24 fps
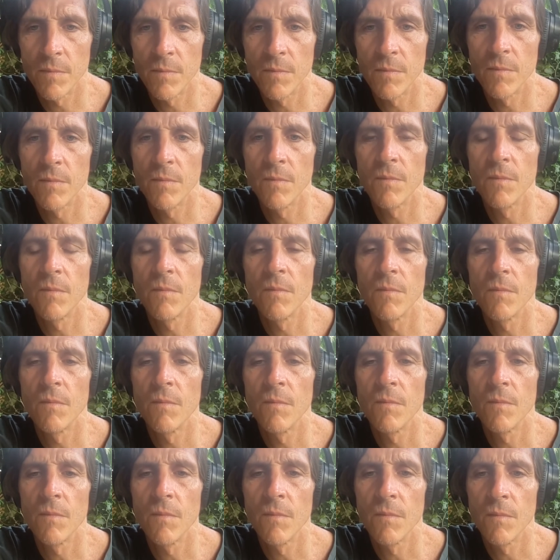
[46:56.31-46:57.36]

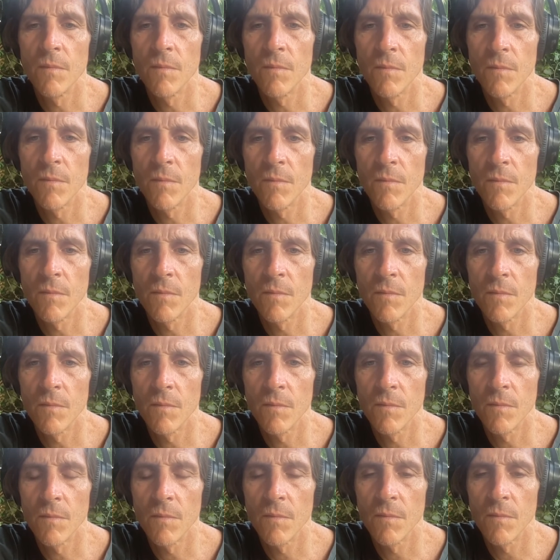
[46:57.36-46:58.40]

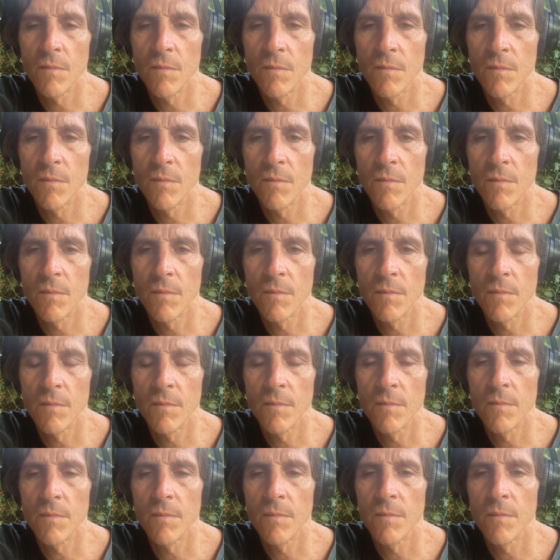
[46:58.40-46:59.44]

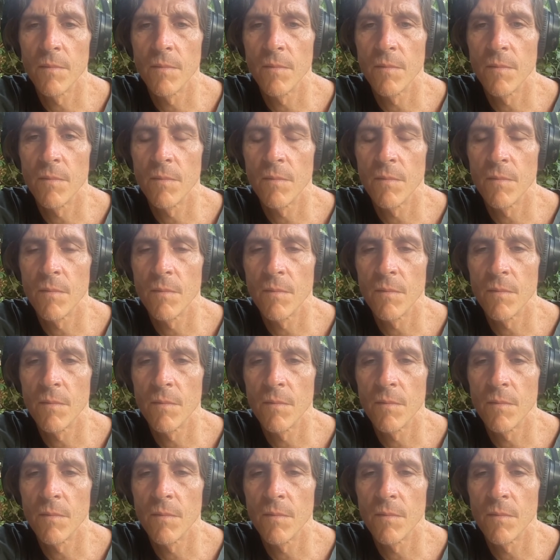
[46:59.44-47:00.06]
(not speaking)